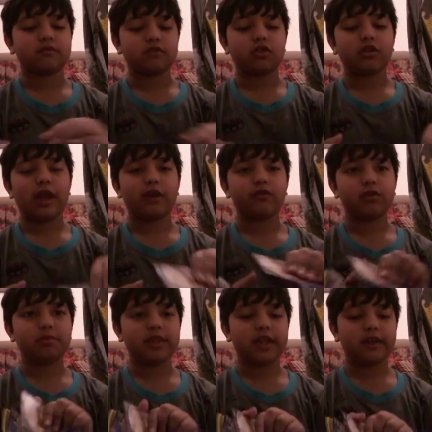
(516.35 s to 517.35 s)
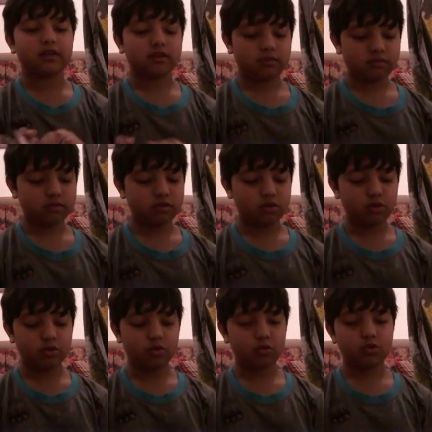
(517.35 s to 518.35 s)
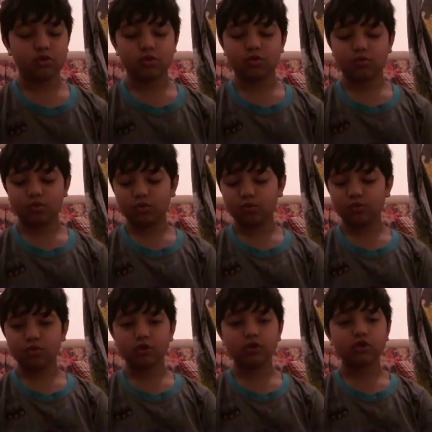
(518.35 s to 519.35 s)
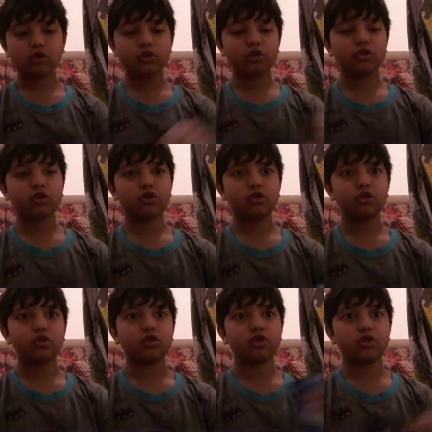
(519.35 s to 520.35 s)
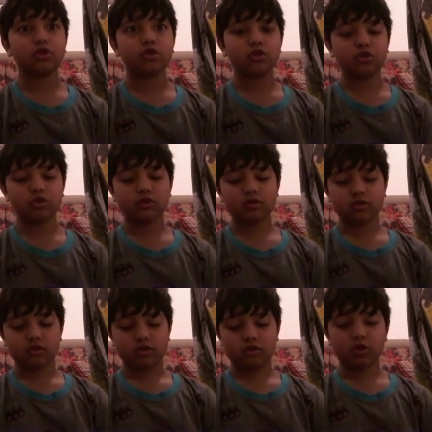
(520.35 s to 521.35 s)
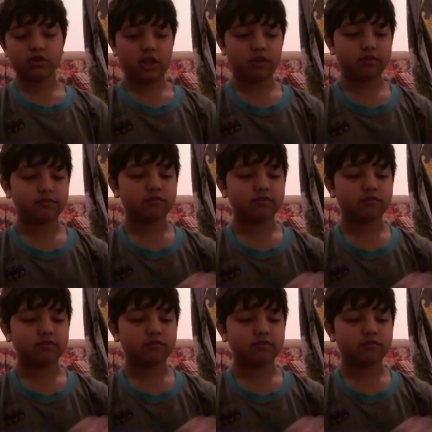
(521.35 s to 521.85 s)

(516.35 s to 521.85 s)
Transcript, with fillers: so that will be like don't don't don't don't tell